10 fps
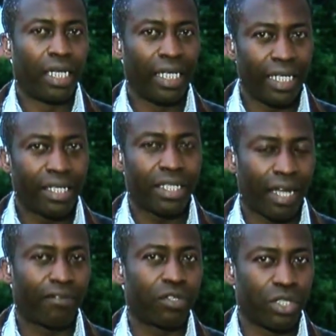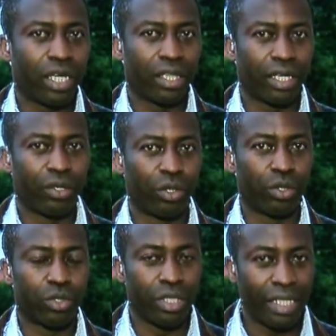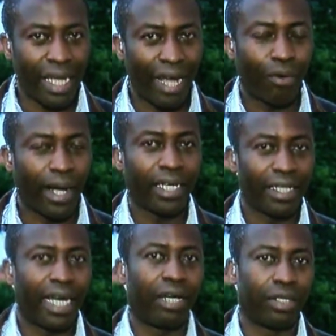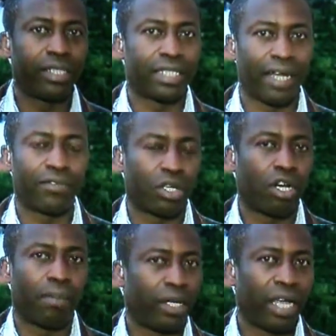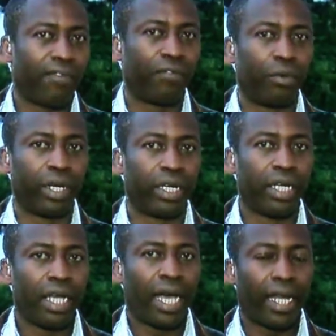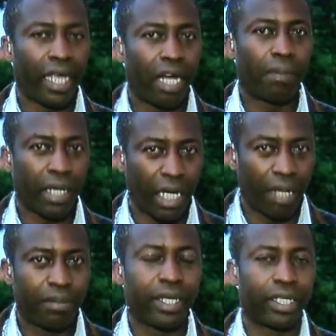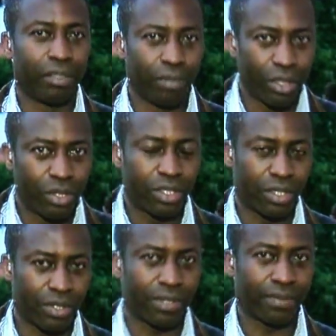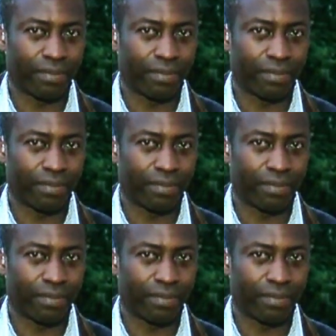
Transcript: Leaders have to take their roles. Right now, leaders have to come out everywhere and help calm their communities.